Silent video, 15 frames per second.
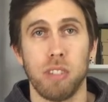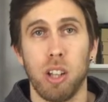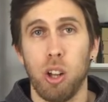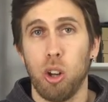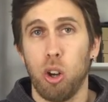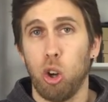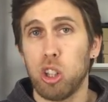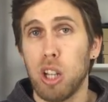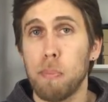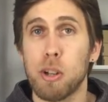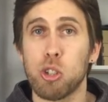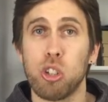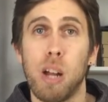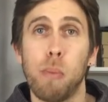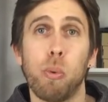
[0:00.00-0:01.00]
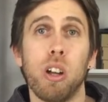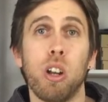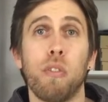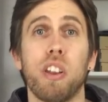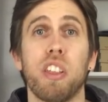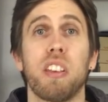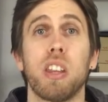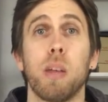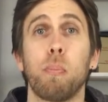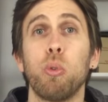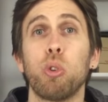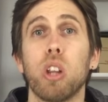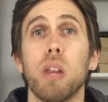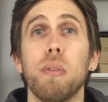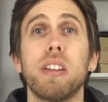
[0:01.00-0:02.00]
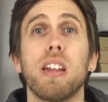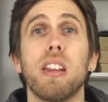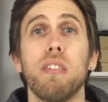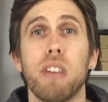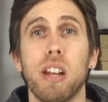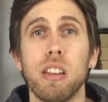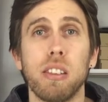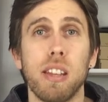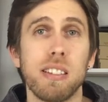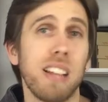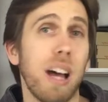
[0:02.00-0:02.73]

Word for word: Other people can offer you different point of view,